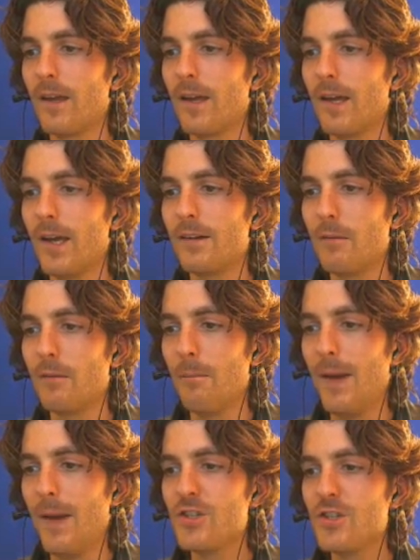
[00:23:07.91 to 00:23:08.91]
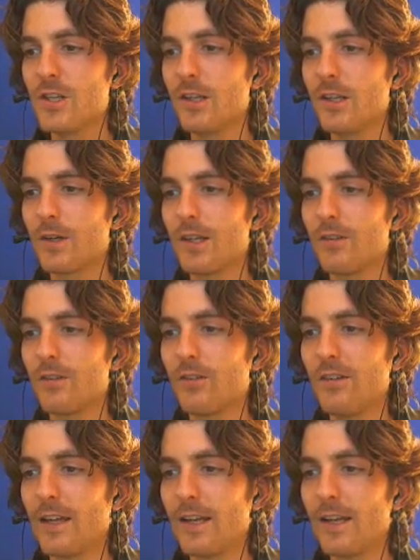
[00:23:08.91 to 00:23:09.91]
And magically you can see
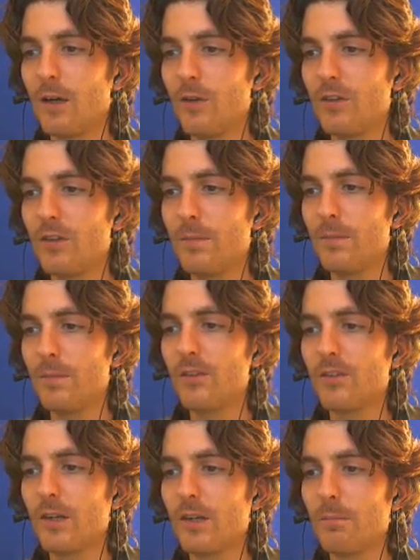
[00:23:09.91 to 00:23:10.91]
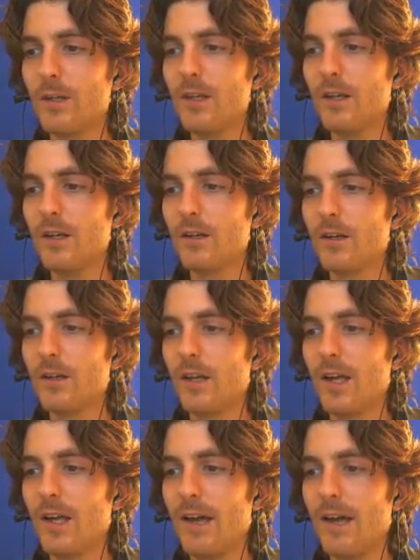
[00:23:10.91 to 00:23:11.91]
that now these peaks appear
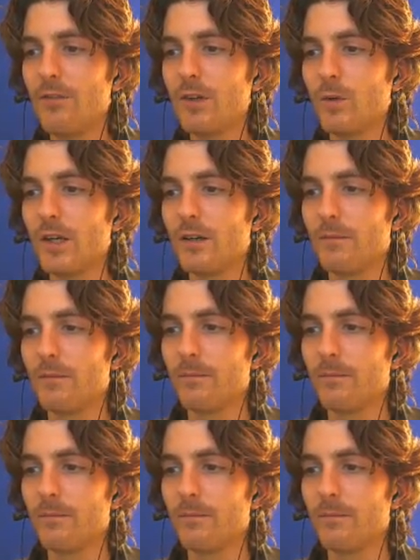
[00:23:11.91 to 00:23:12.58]
everywhere.